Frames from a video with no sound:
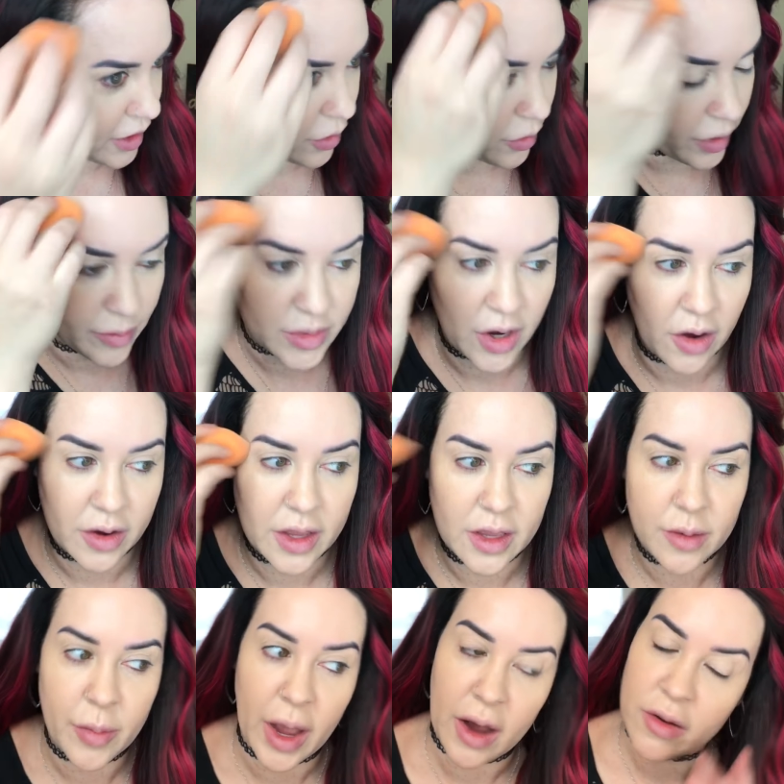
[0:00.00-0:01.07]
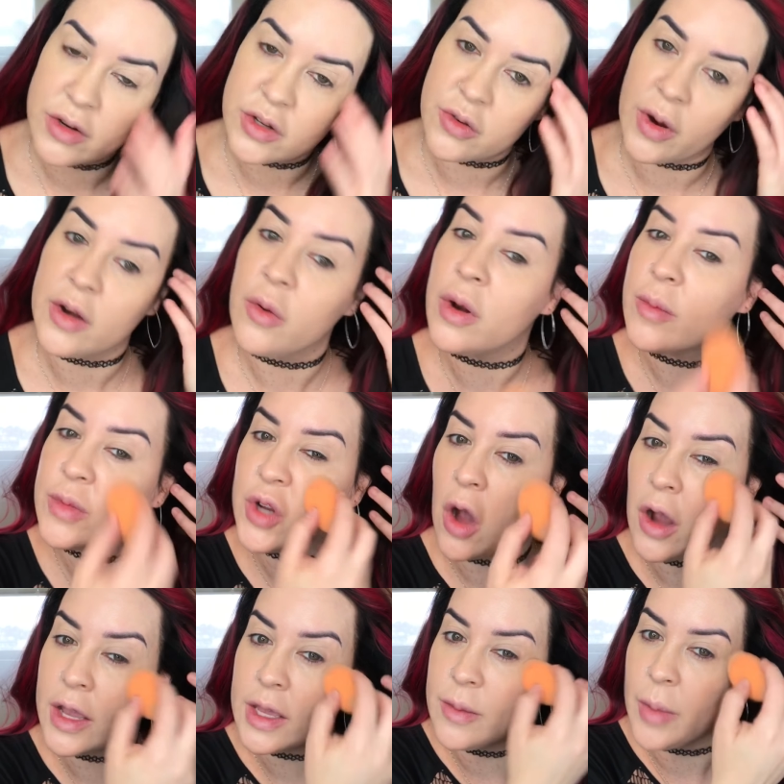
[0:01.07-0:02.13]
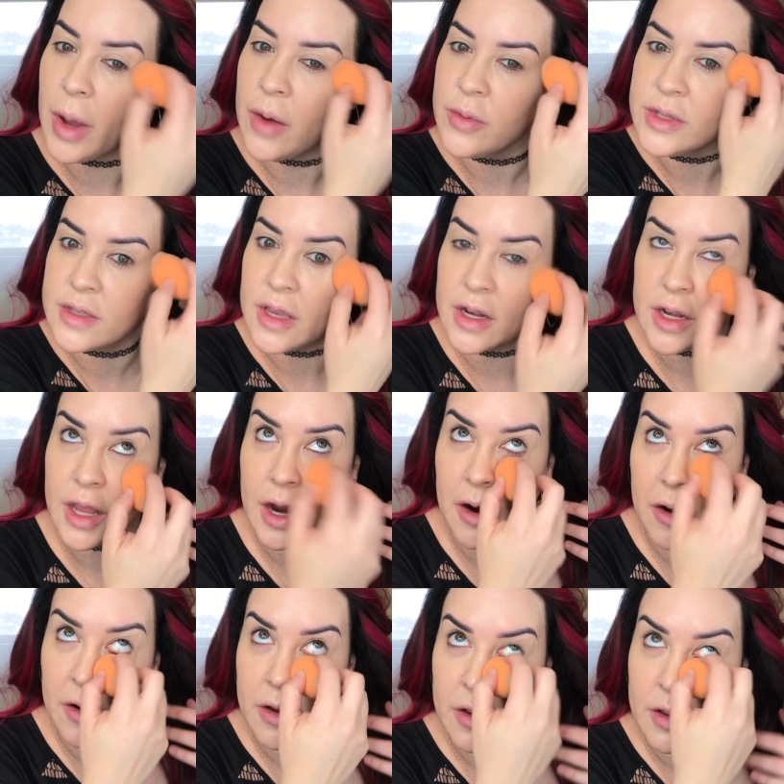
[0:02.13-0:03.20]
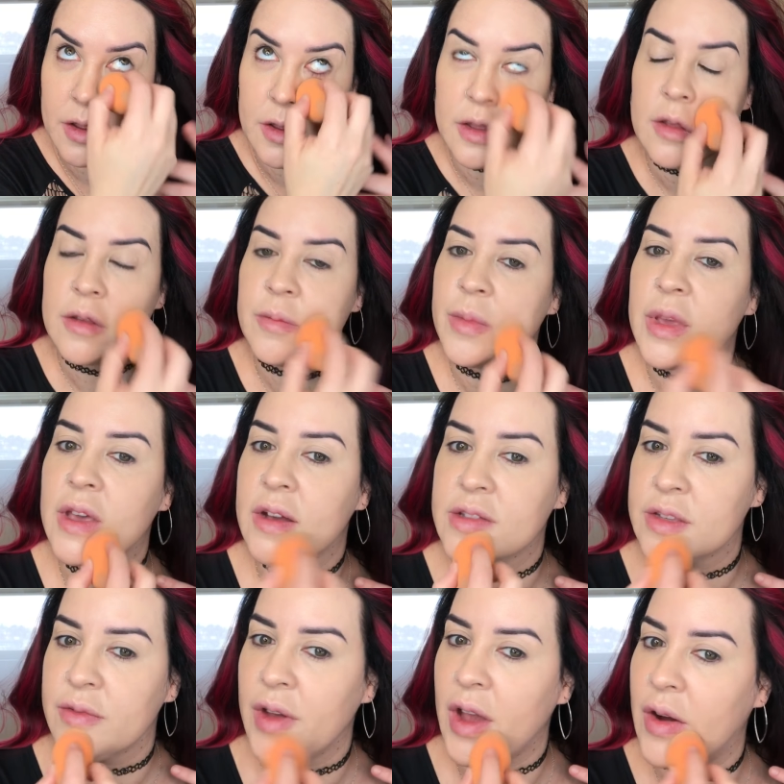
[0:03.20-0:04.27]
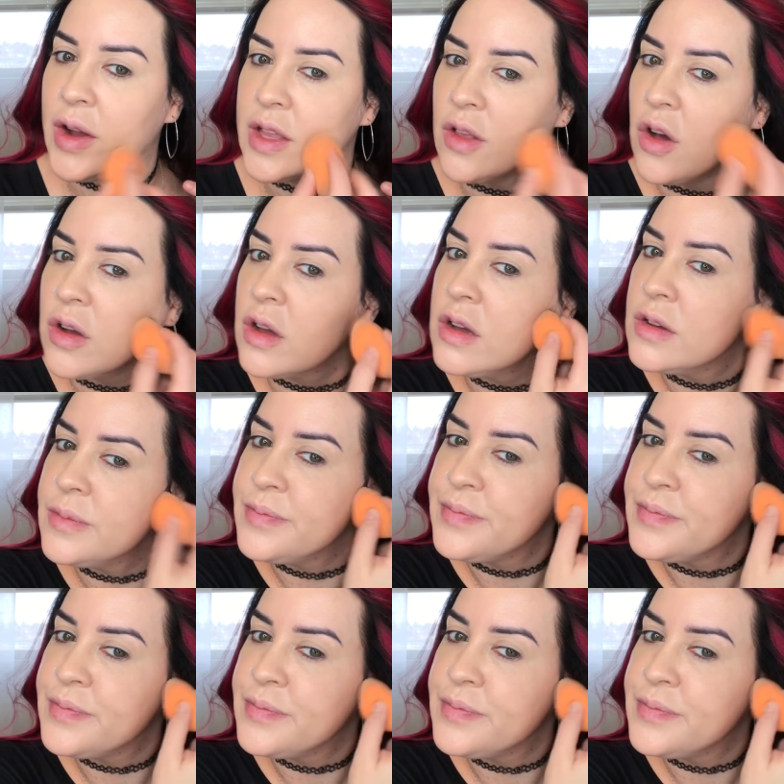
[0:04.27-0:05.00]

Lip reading: know what I'm talking about? Do I know what I'm talking about with skincare because of how I look?